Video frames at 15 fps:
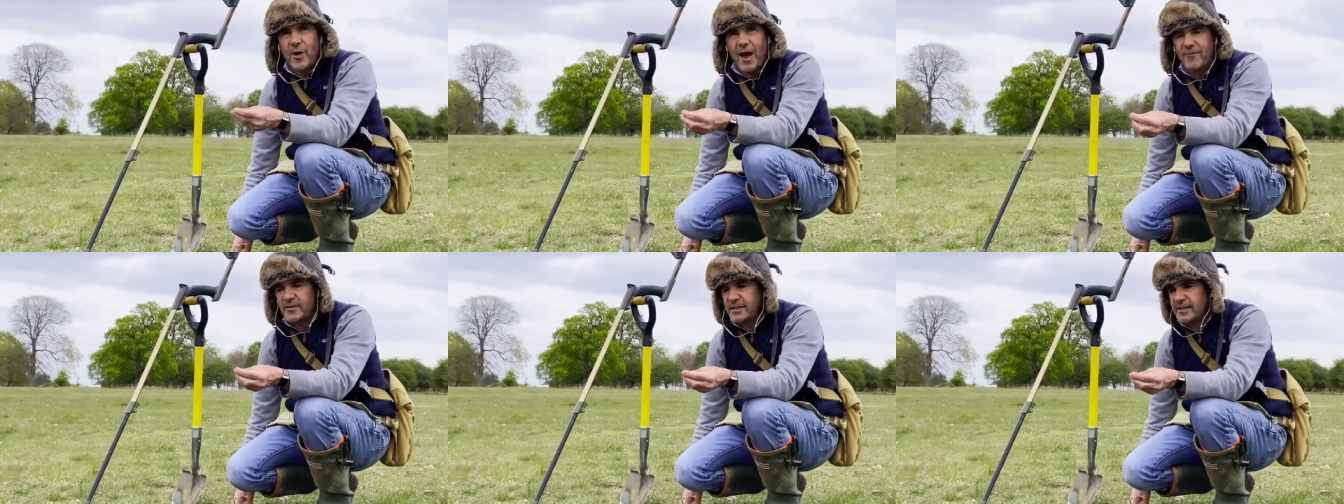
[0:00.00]
you
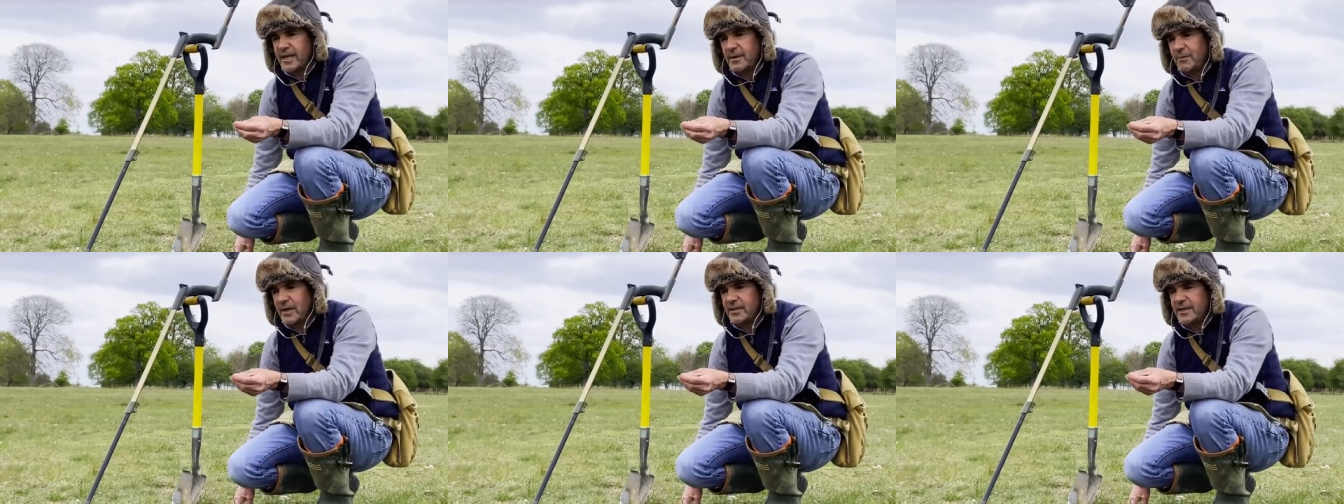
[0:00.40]
haven't
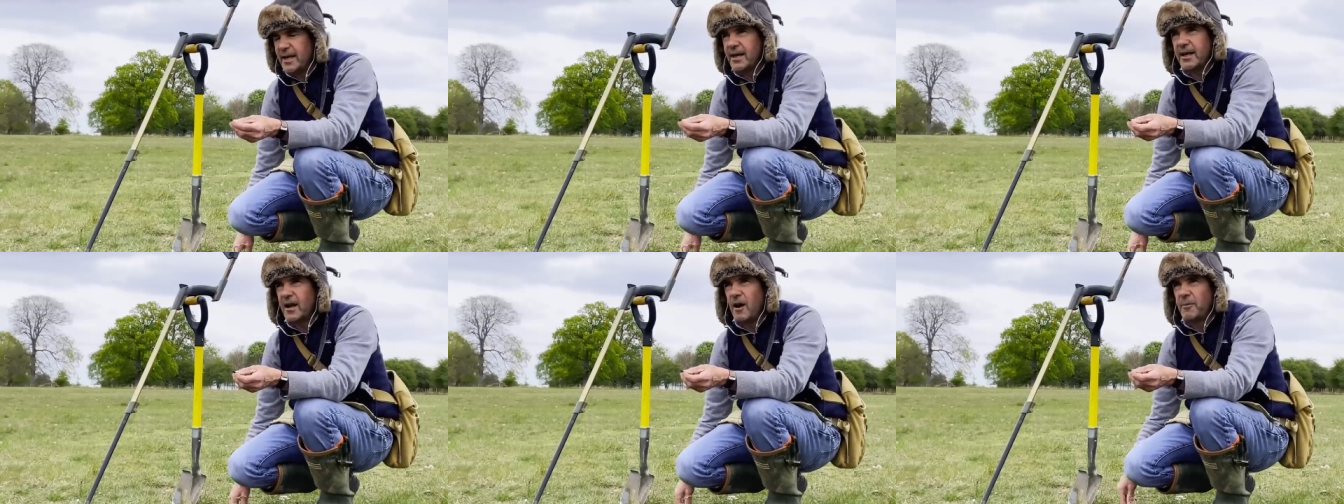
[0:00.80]
seen me
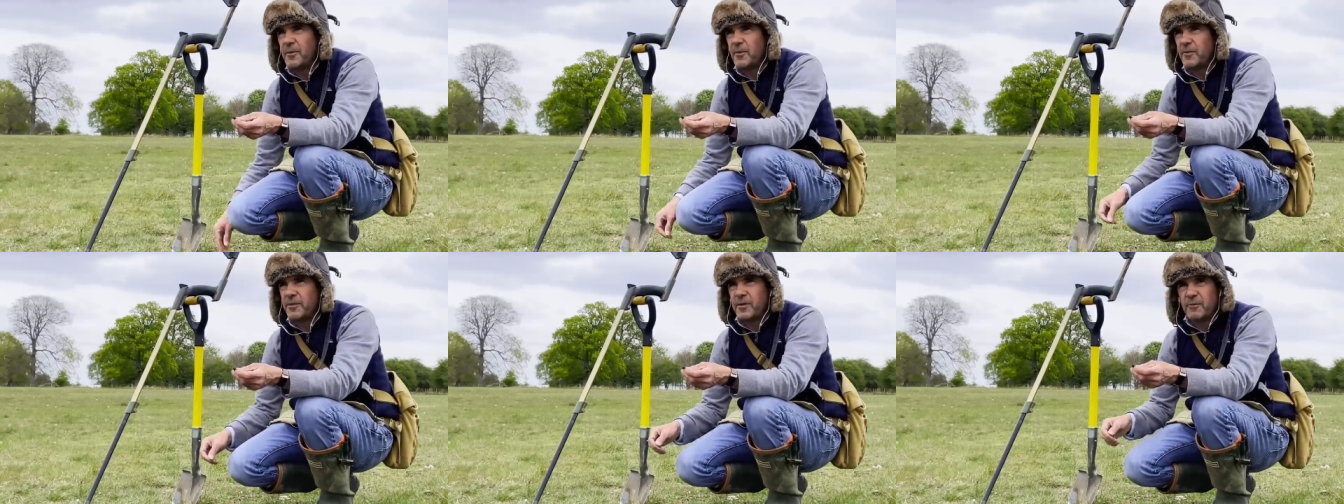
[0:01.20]
digging up
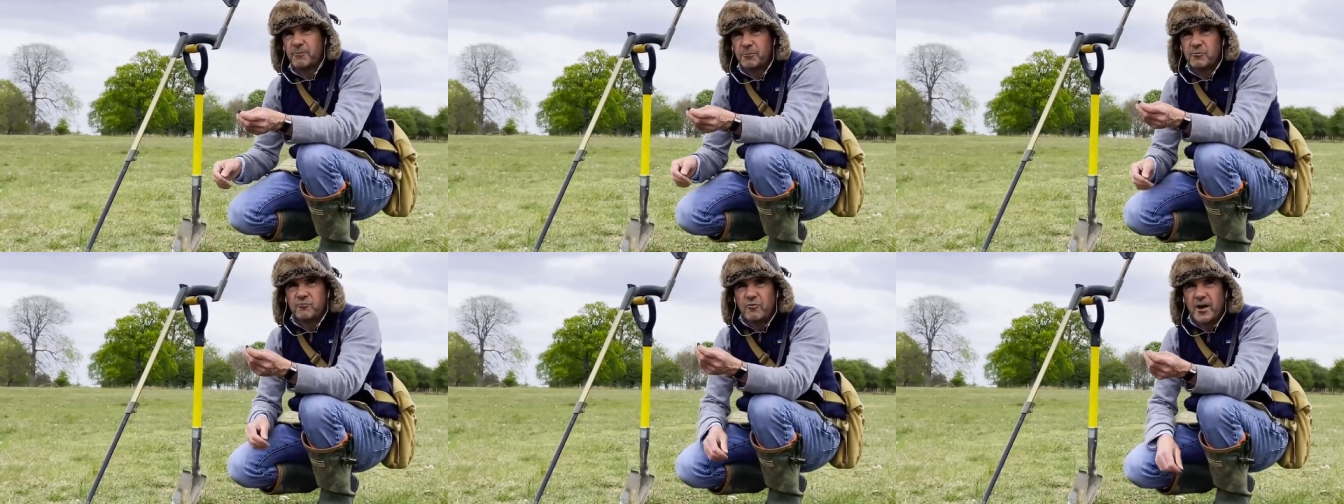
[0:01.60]
the
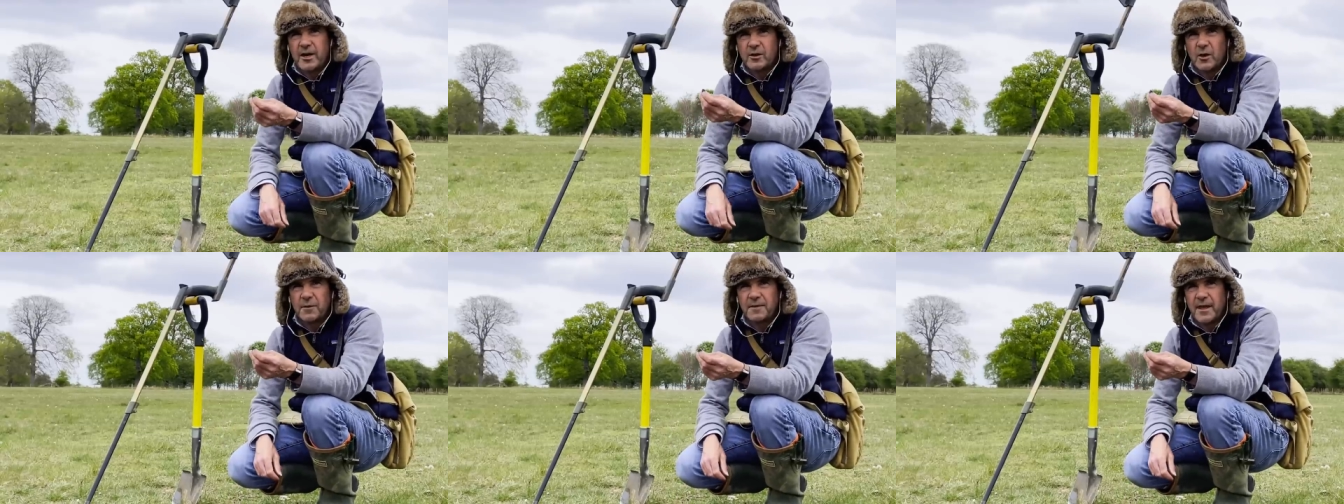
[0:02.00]

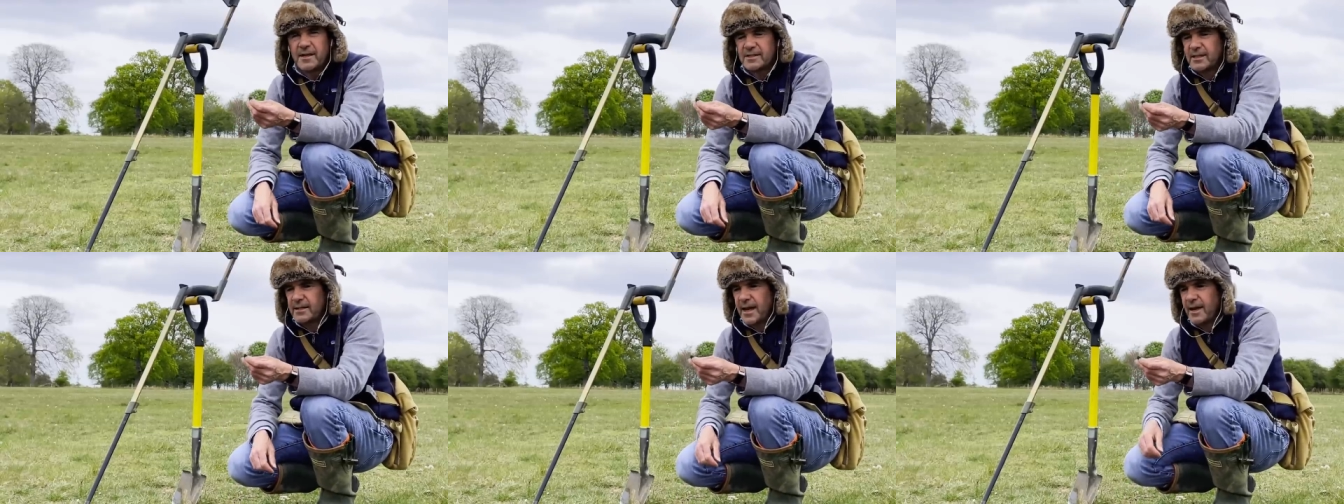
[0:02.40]
really good
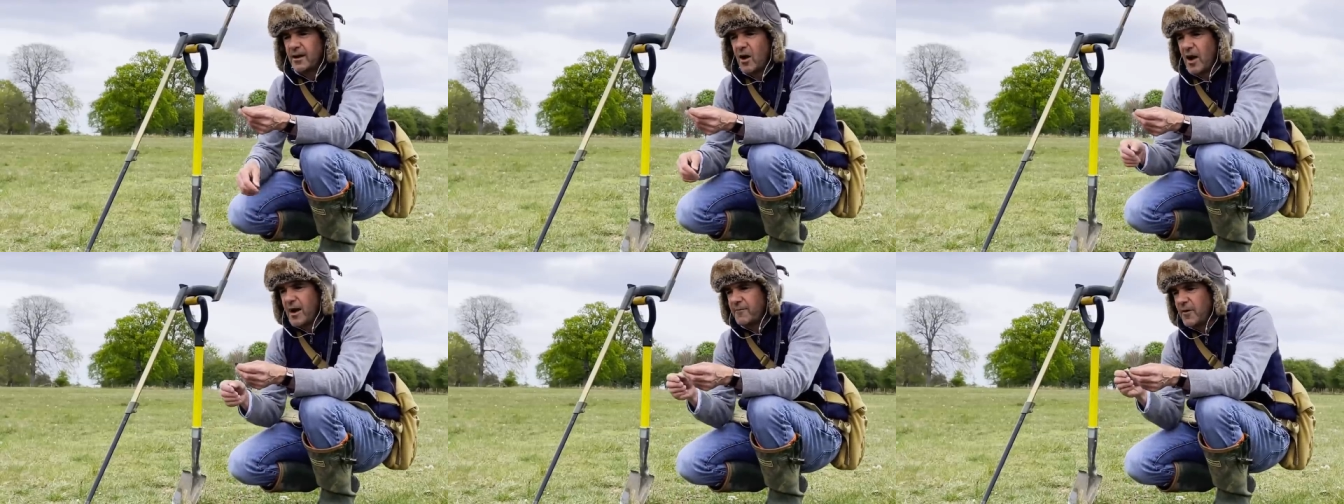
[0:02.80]
things today
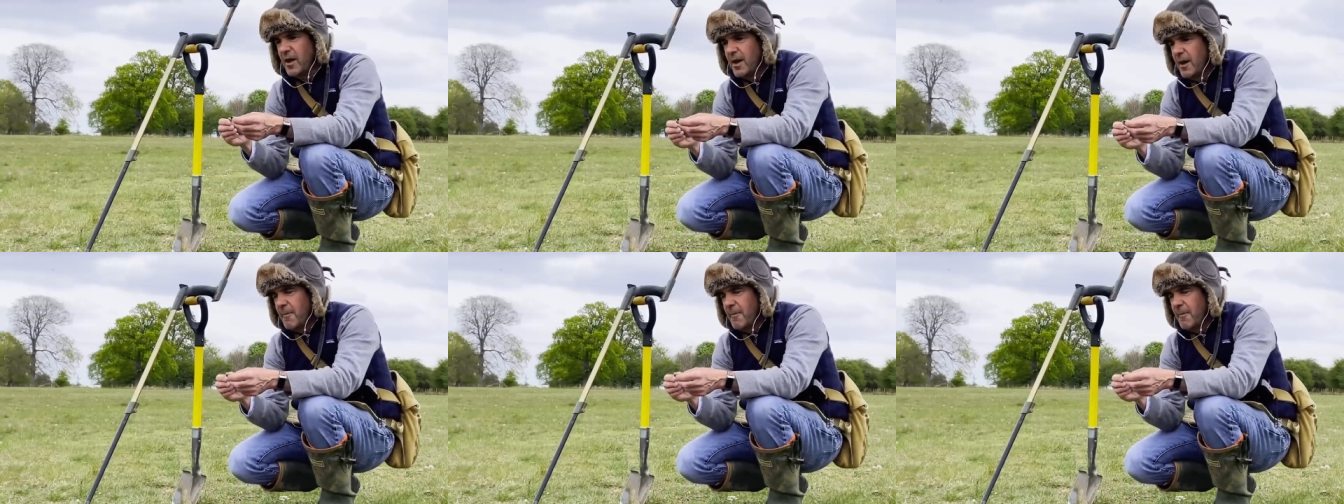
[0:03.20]
live.